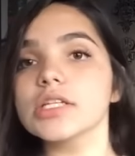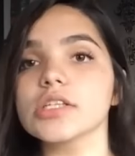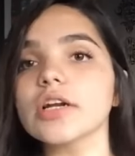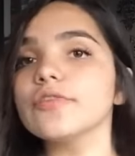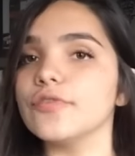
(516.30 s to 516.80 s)
It's
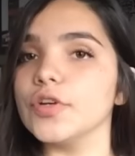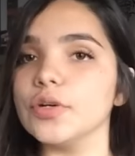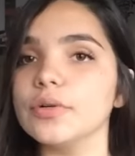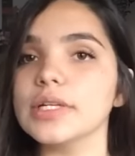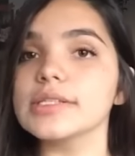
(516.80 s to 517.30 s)
not a
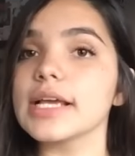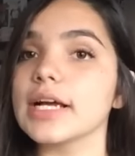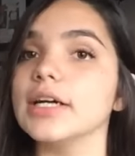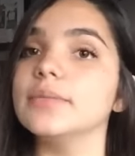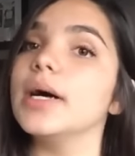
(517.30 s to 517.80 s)
food, it's like
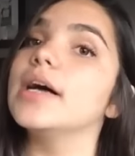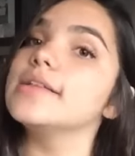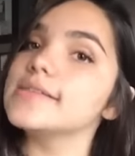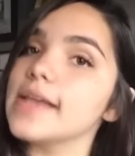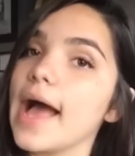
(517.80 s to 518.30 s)
a
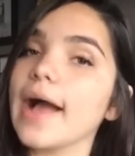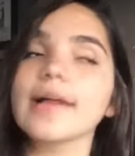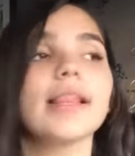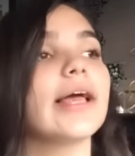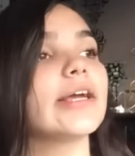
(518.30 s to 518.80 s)

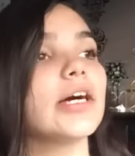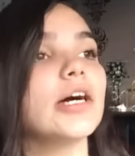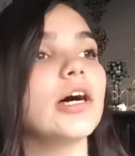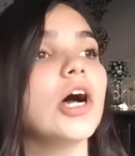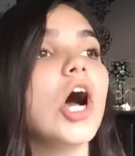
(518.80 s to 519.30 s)
snack, like
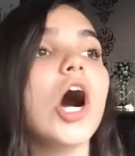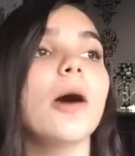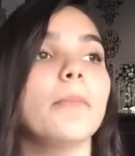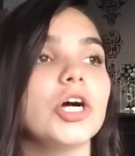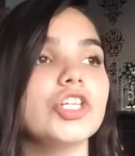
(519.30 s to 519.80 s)
a
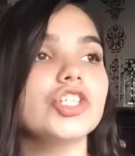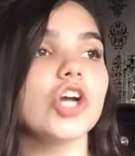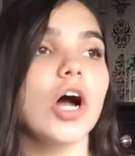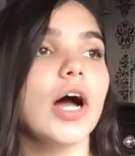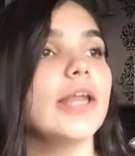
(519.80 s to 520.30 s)
munch
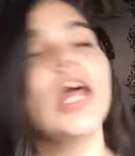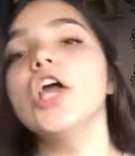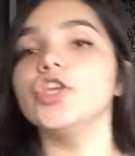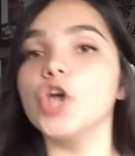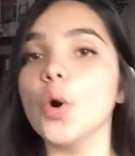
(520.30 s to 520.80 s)
on
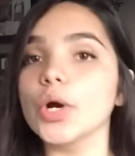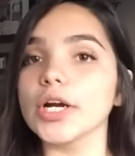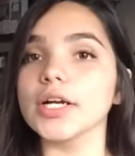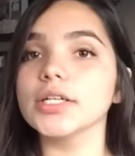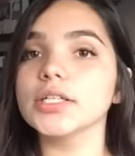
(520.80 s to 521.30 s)

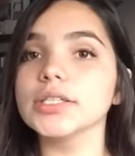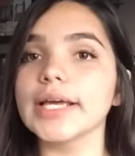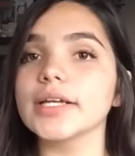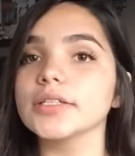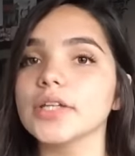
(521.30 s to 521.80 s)
yogurt.
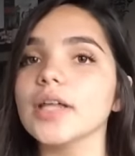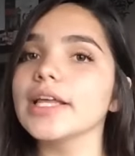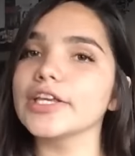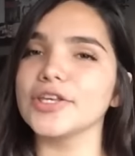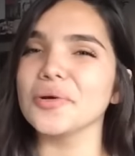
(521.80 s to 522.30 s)
Like, not
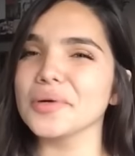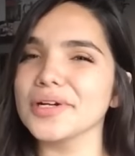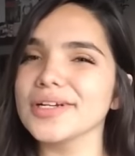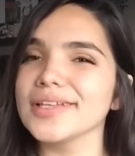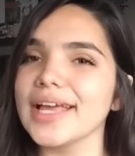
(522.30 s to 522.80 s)
like
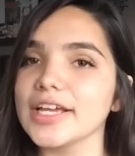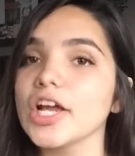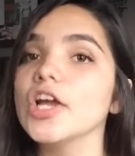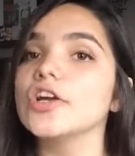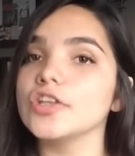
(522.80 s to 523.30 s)
yogurt, like
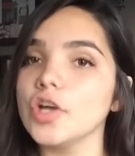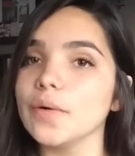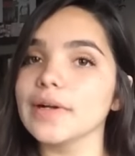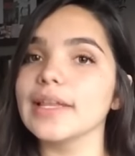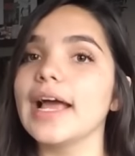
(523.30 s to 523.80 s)

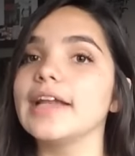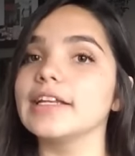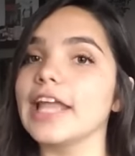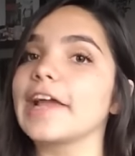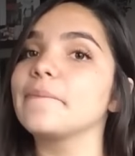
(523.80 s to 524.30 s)
Yogurtland
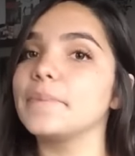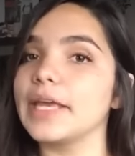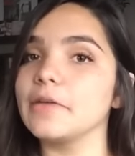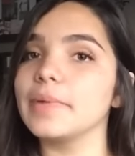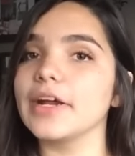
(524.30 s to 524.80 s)
and like
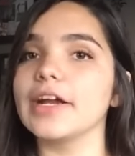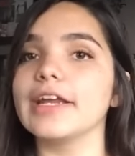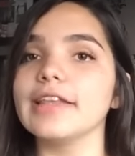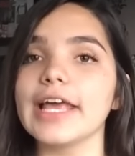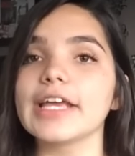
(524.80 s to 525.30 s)

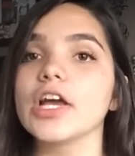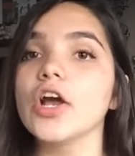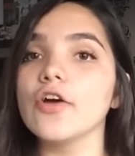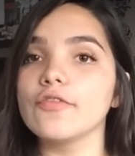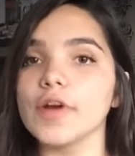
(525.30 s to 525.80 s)
Pinkberry and like
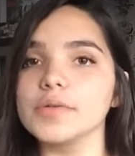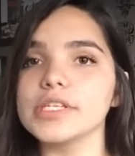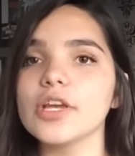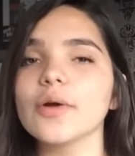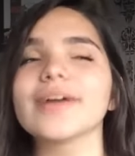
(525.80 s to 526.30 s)

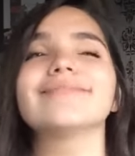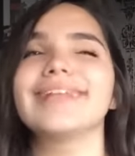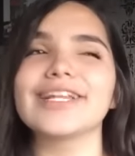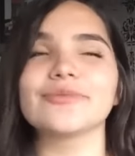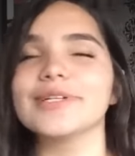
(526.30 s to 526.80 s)
frozen yogurt.
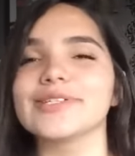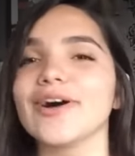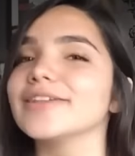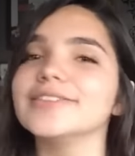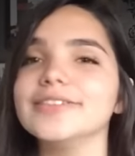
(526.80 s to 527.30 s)
That's what it's
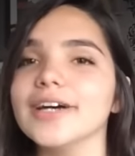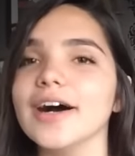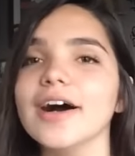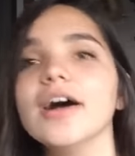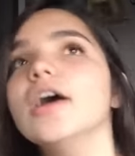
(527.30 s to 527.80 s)
called,
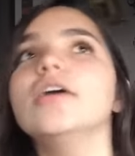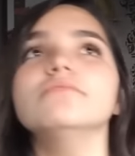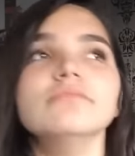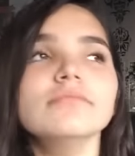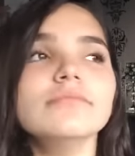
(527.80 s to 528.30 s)
duh.
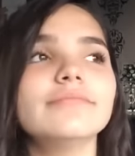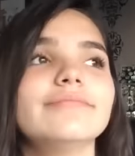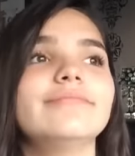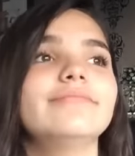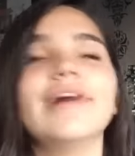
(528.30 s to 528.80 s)

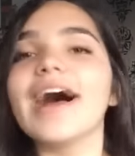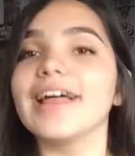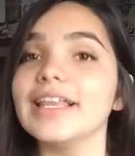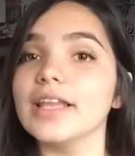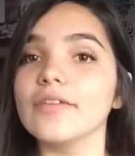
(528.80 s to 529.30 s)

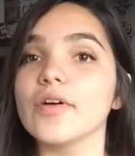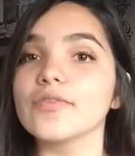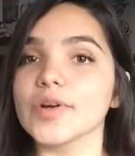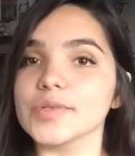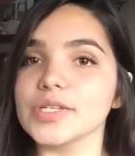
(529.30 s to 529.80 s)
I love
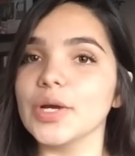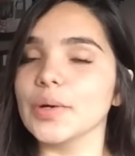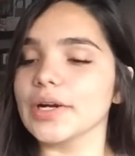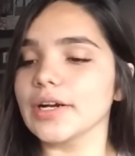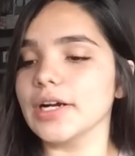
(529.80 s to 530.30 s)
frozen
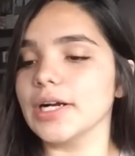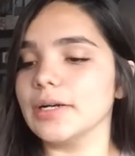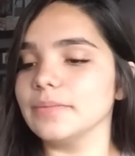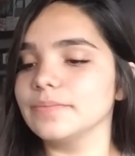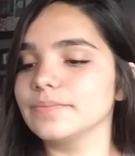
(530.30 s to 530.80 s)
yogurt. I